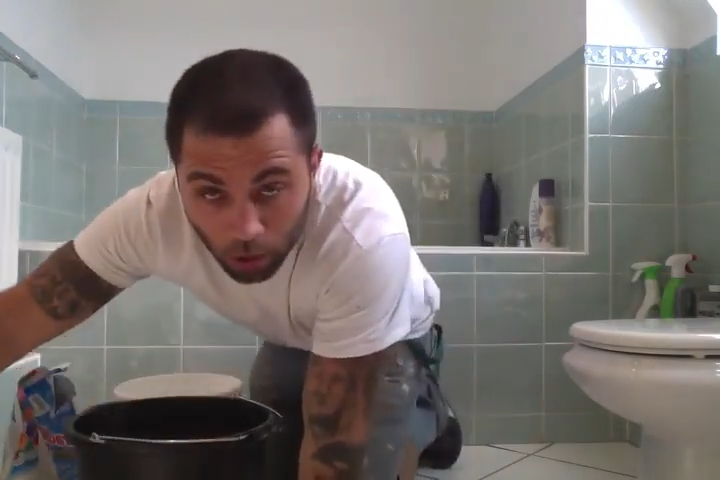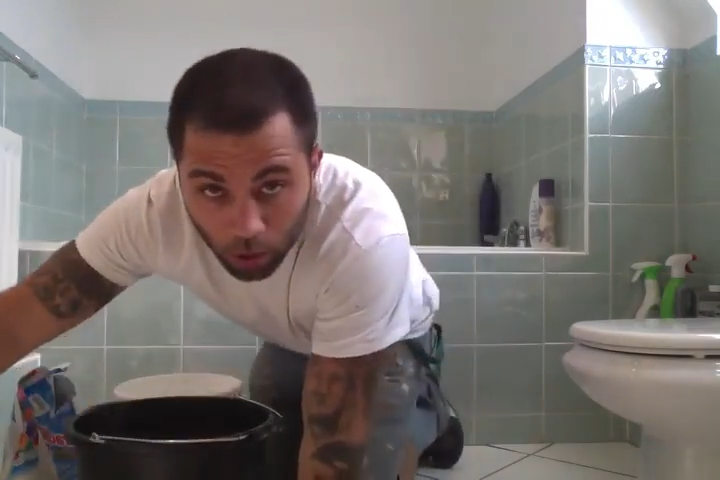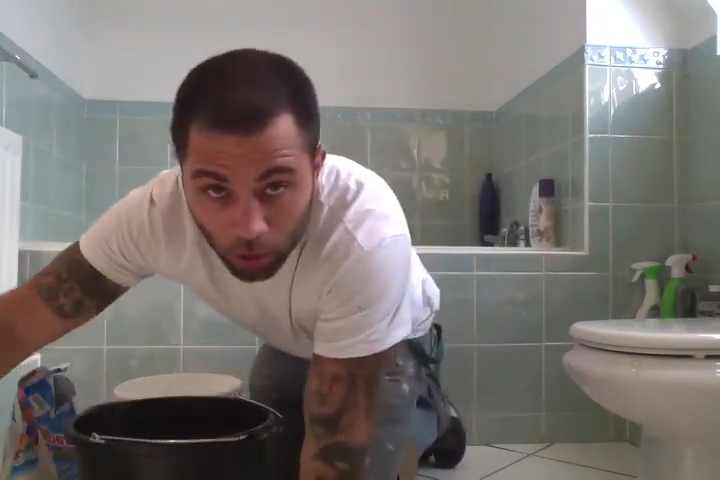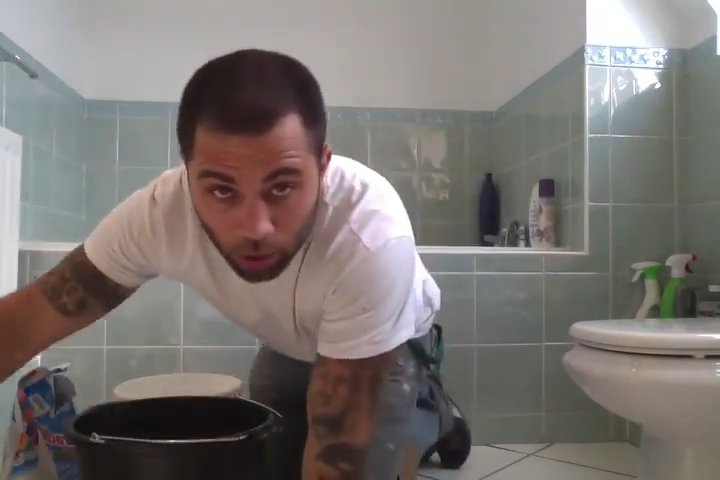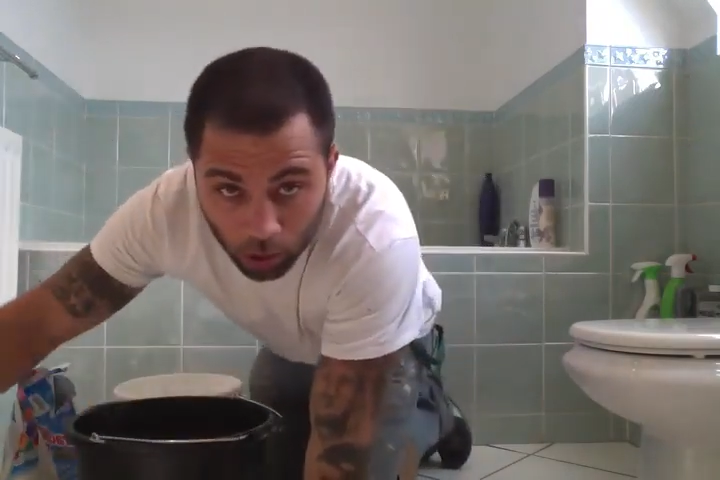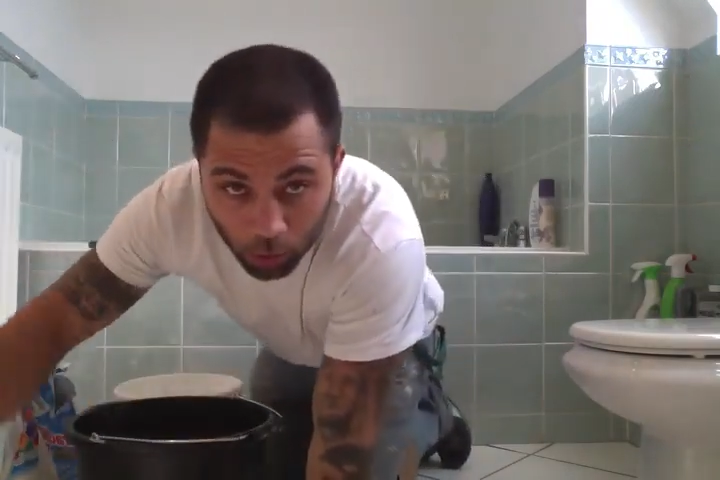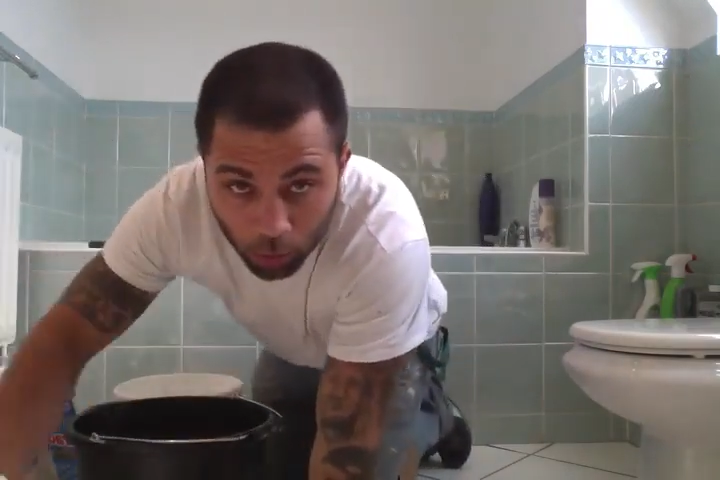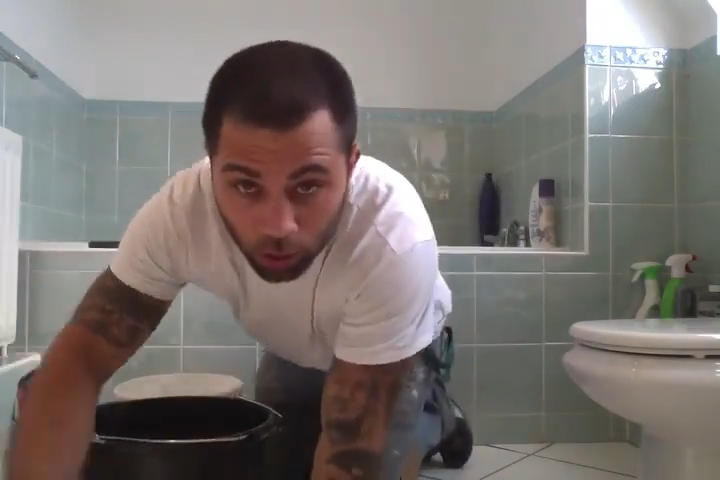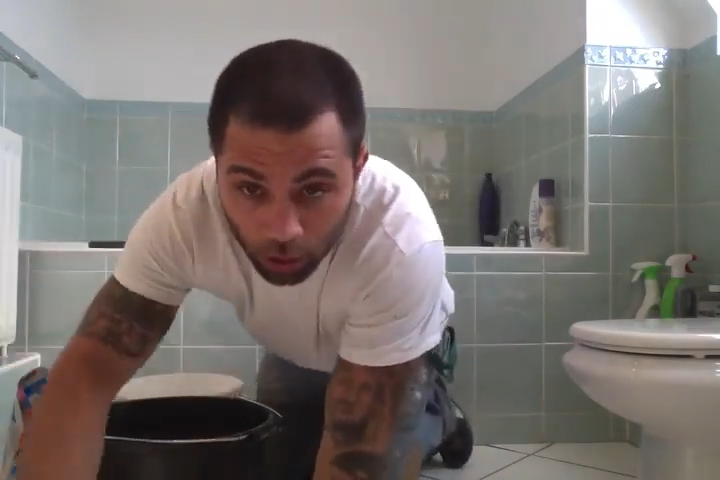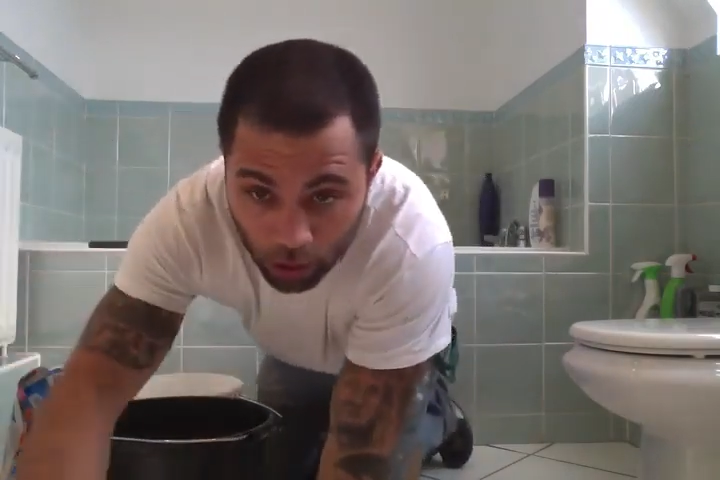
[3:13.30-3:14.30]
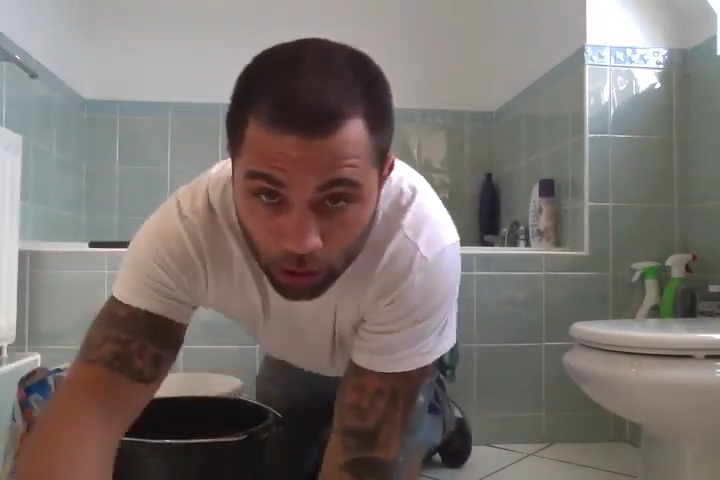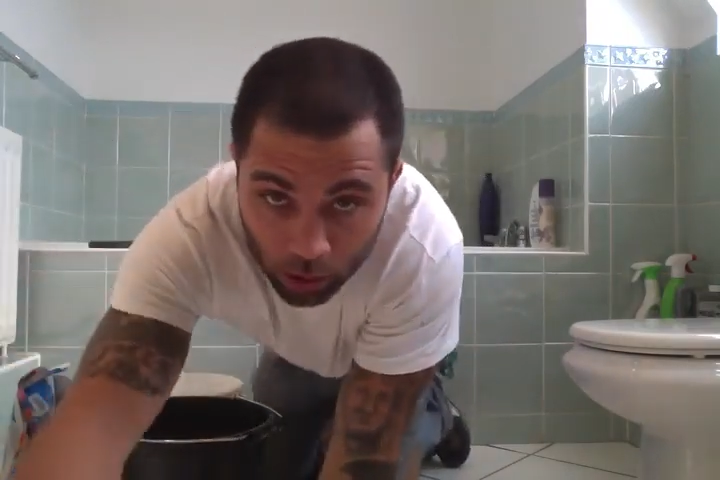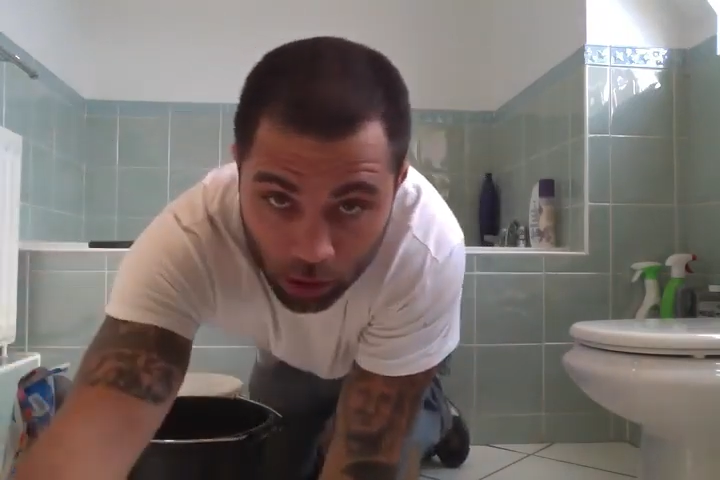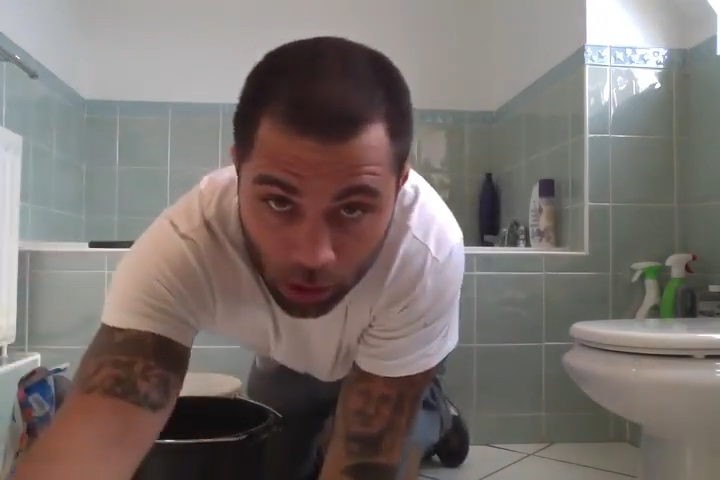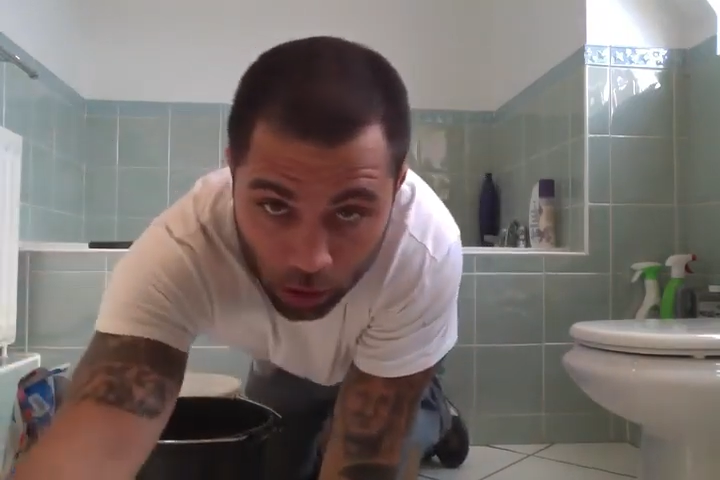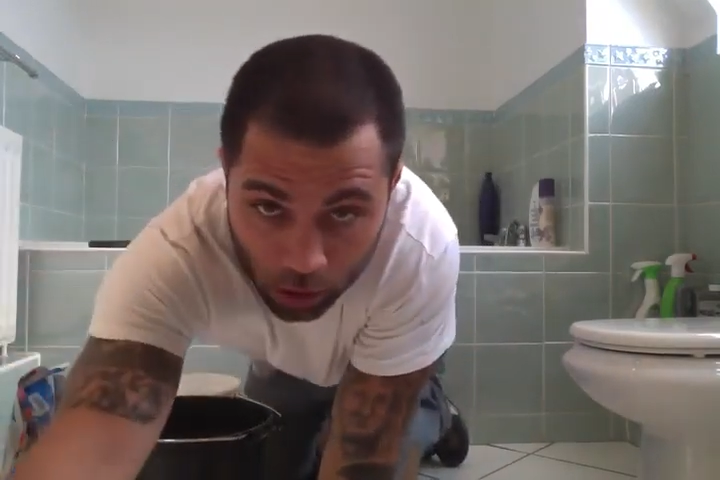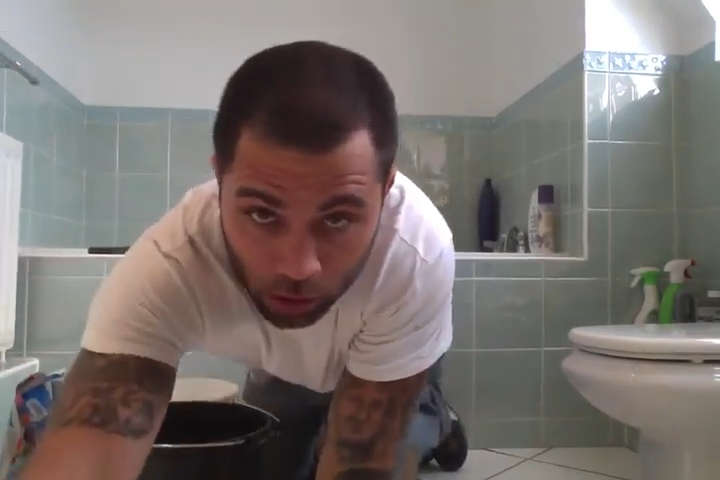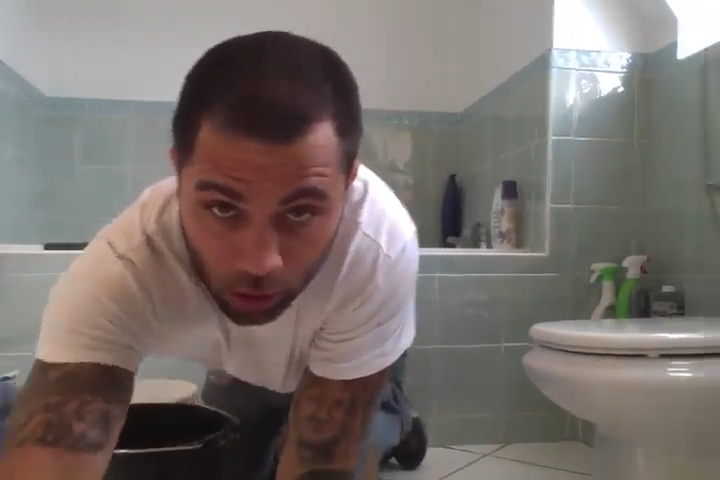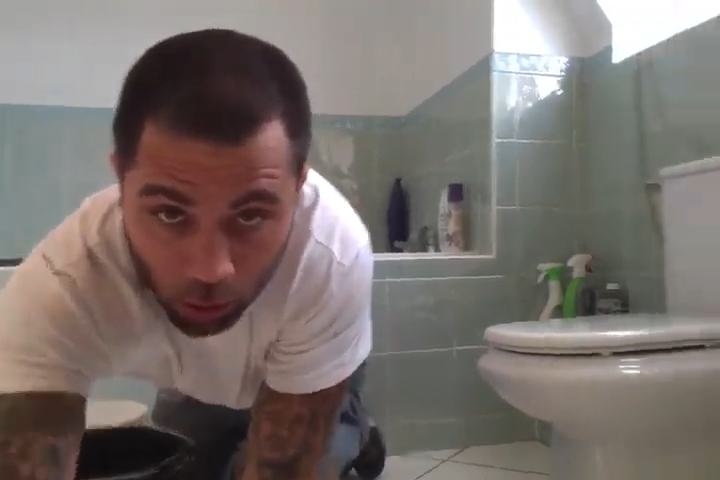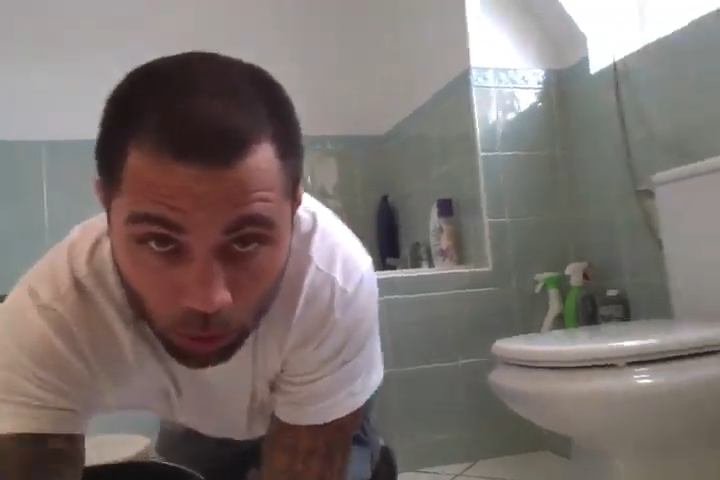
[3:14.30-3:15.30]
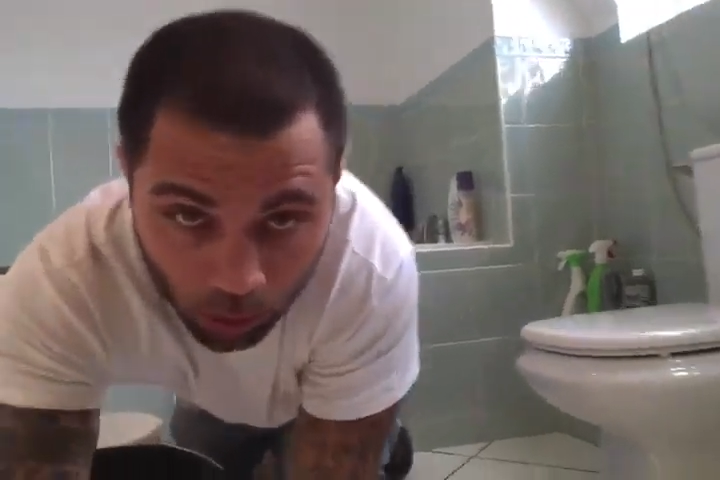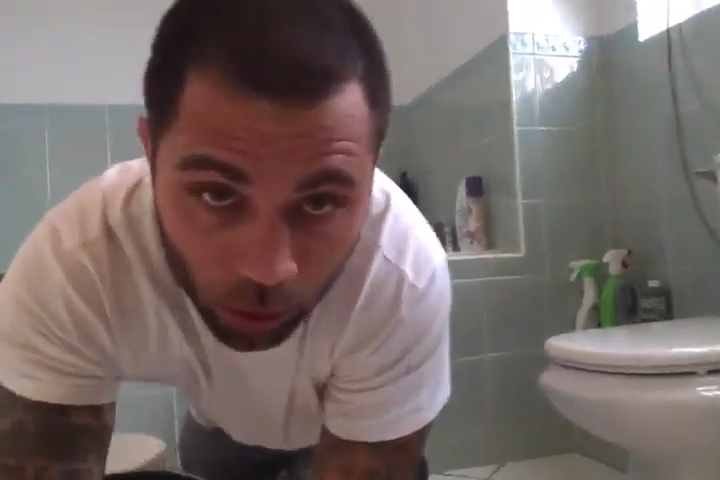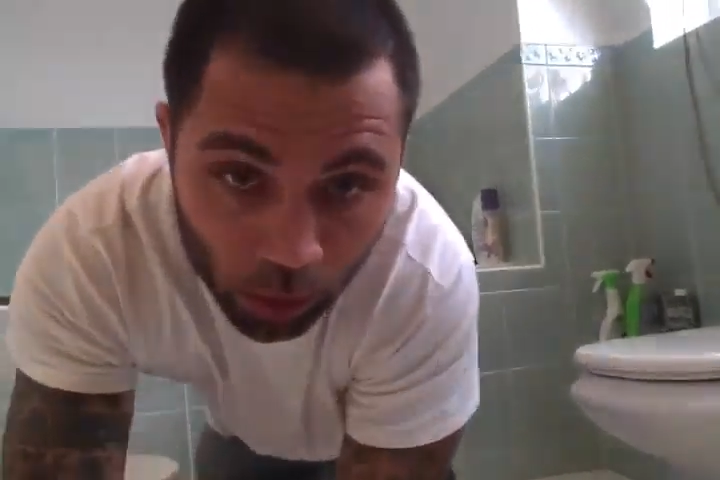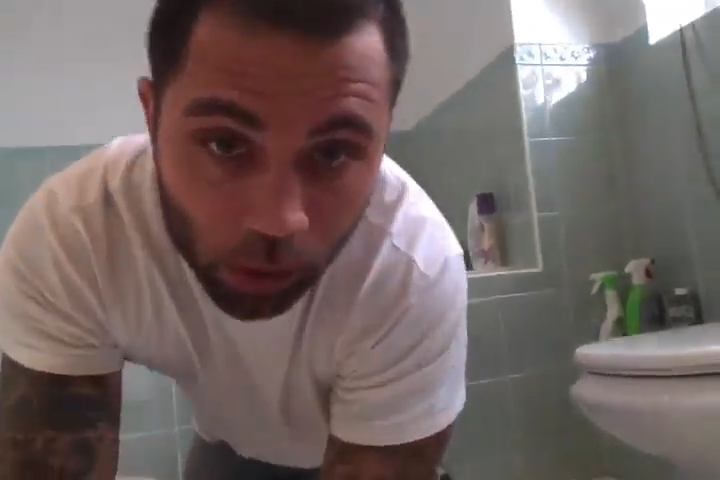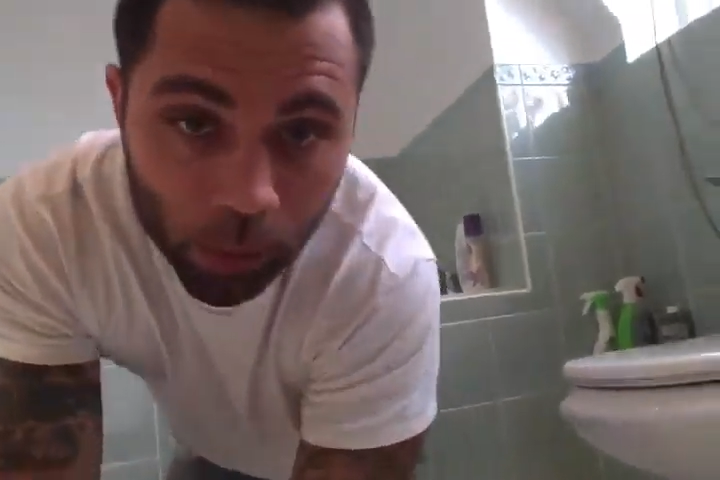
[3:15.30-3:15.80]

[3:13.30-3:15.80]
Alright, let me bring you down here so you can see what we're doing.